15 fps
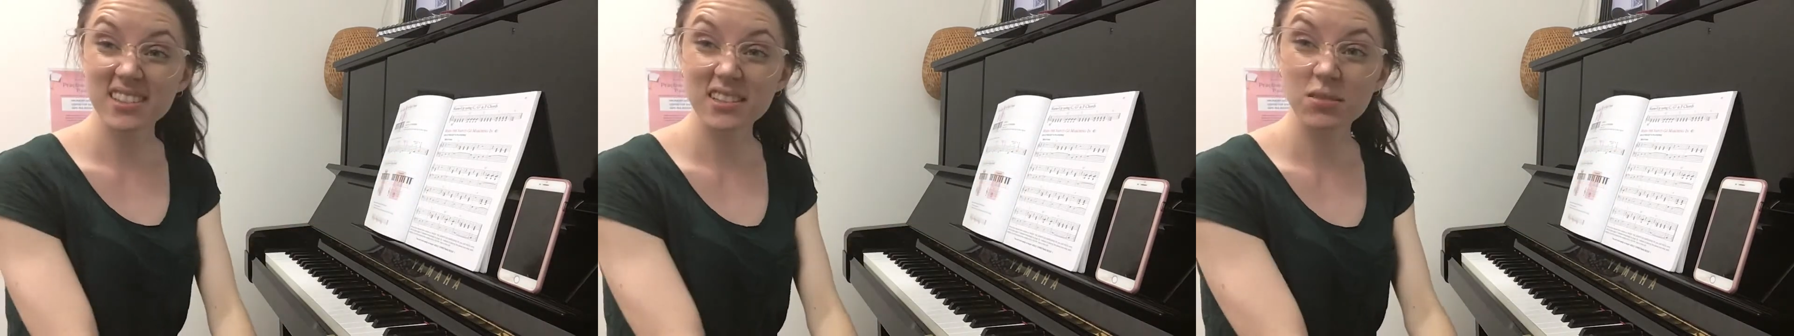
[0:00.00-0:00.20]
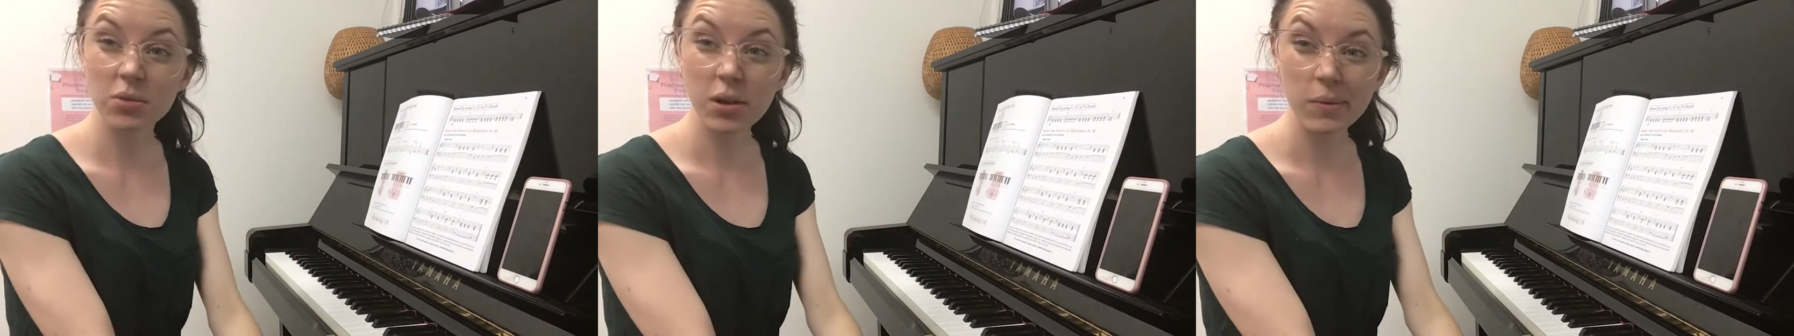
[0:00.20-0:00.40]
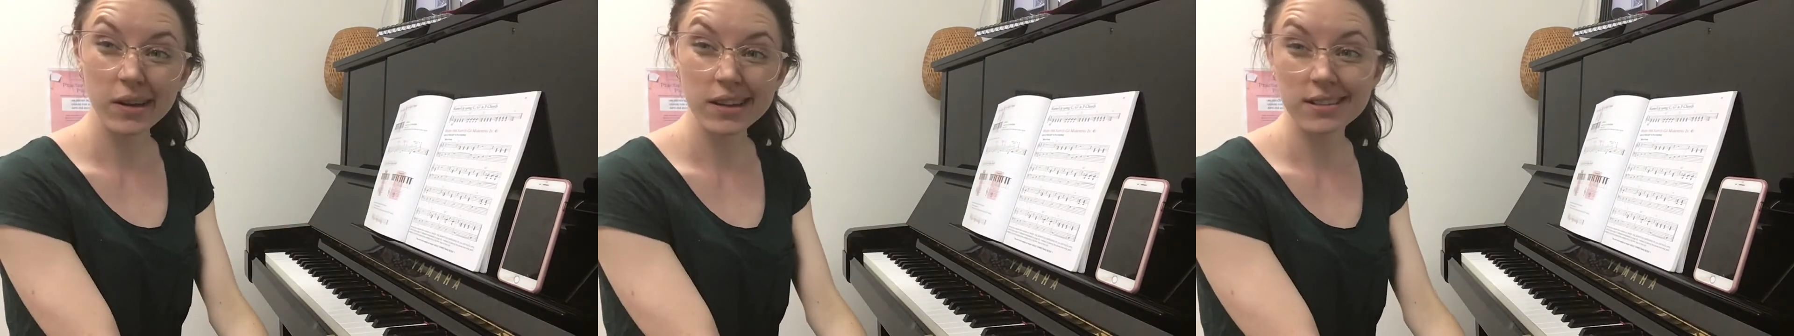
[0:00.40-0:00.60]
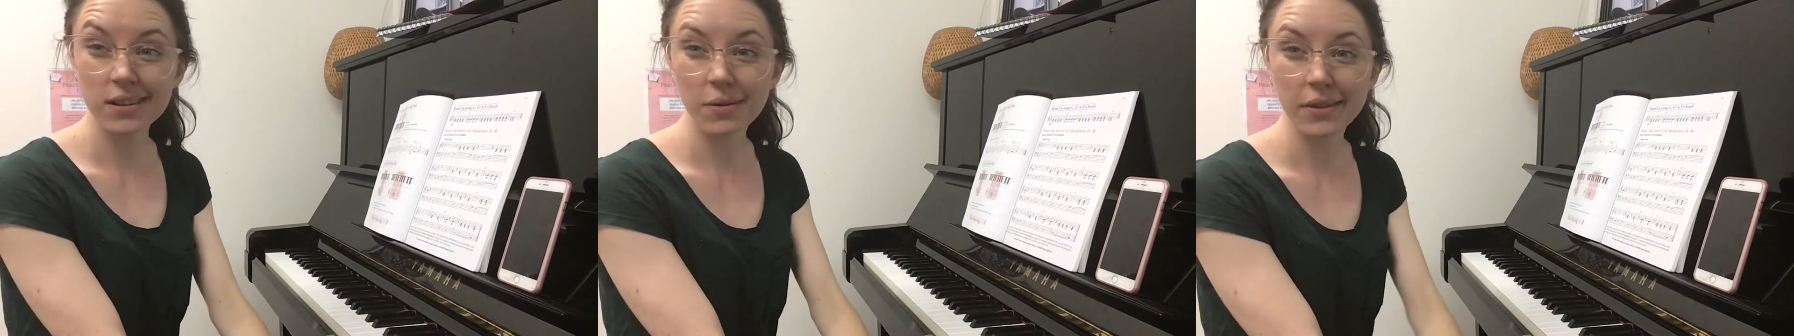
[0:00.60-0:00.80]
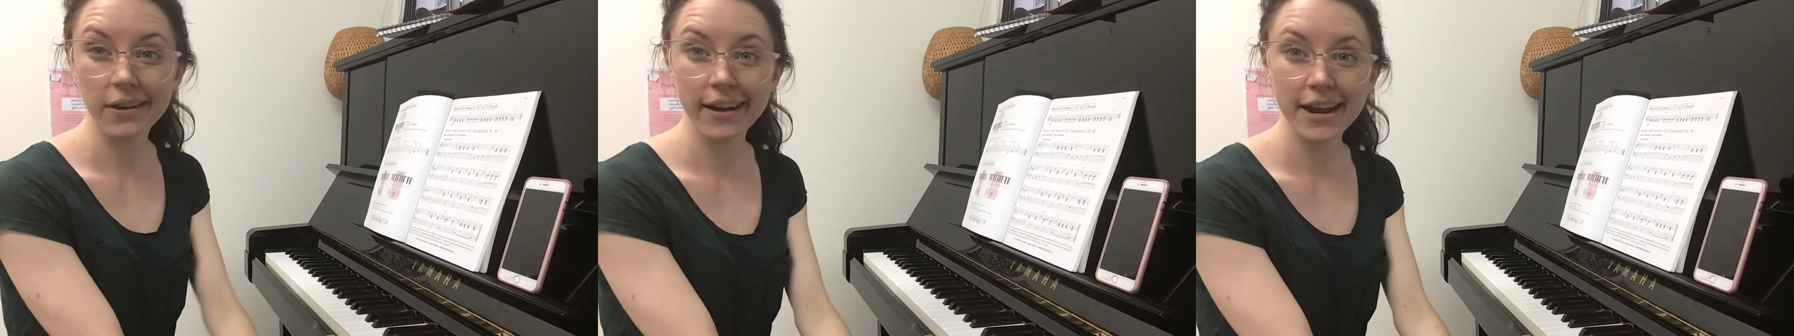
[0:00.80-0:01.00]
as well. We're going to start
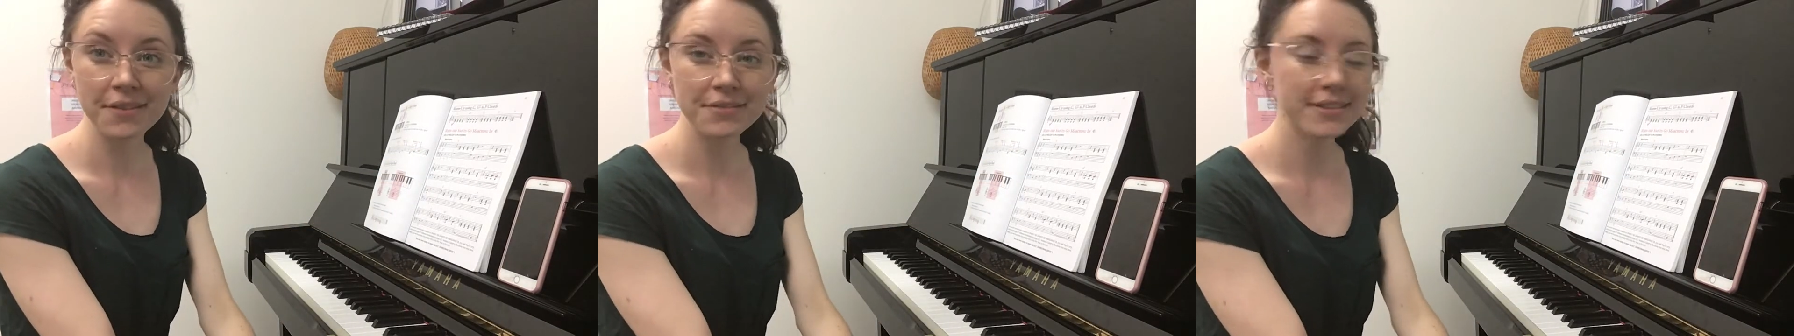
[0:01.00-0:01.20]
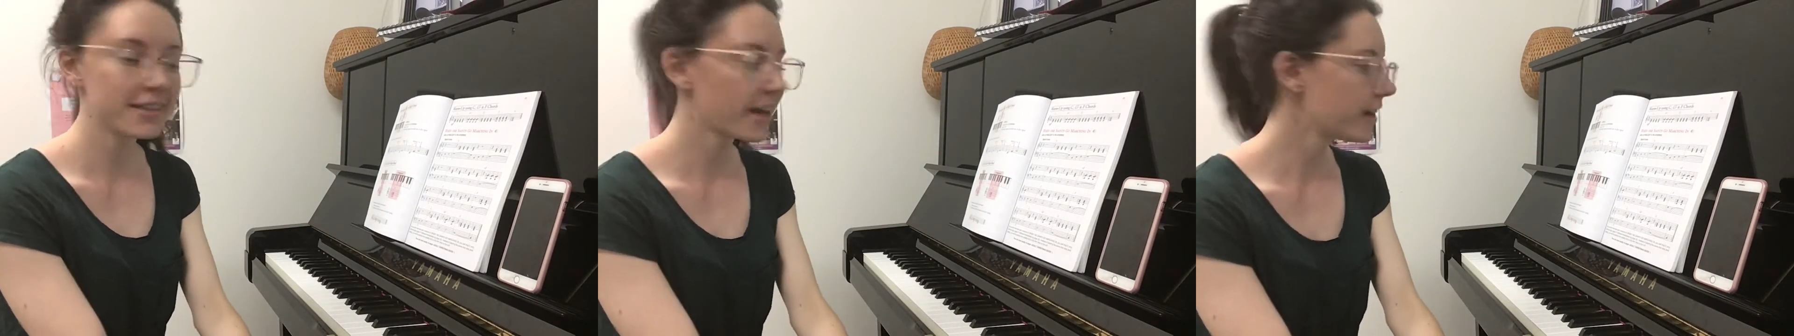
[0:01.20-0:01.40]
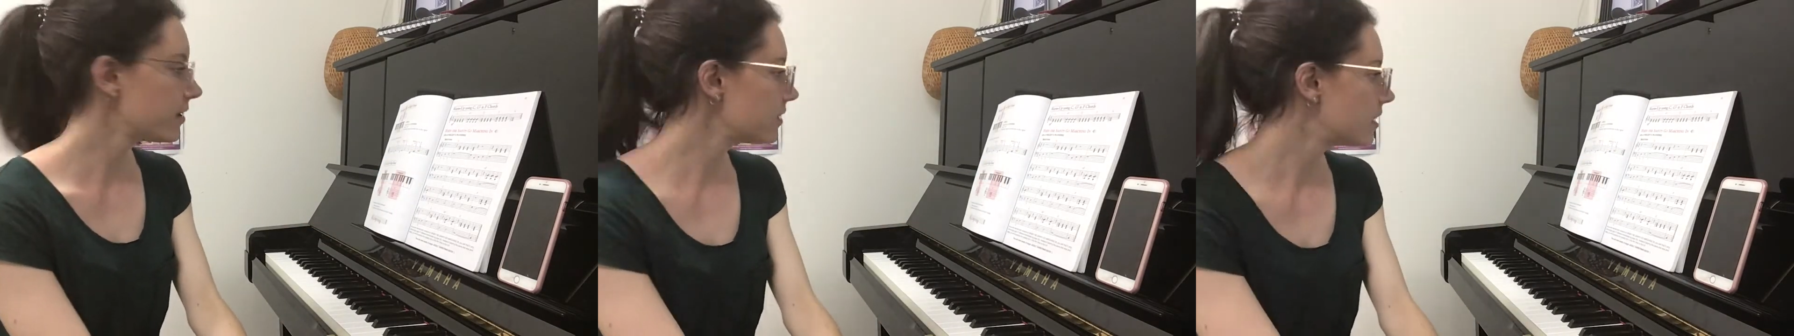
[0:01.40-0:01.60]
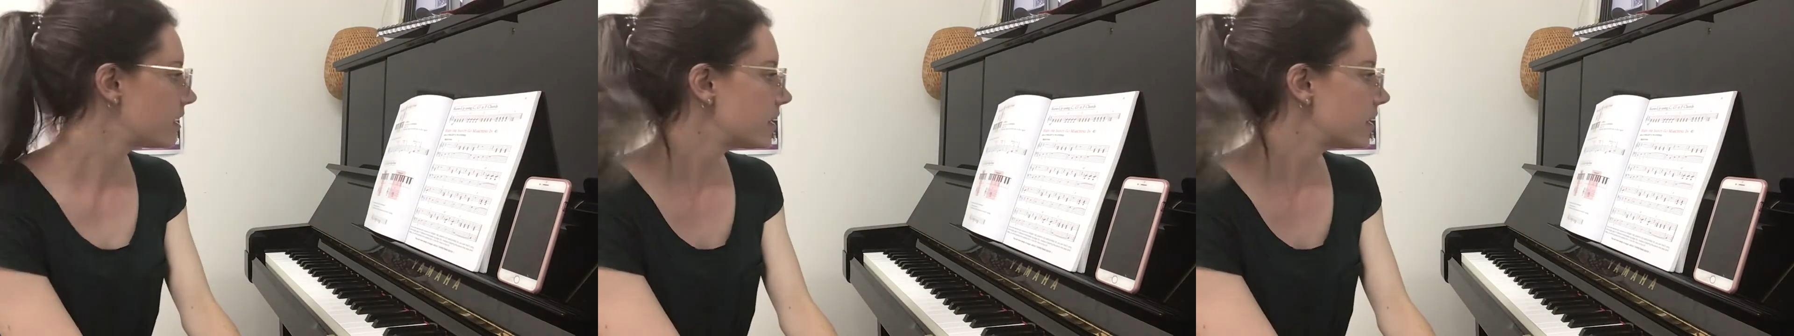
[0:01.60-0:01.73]
with our F scale.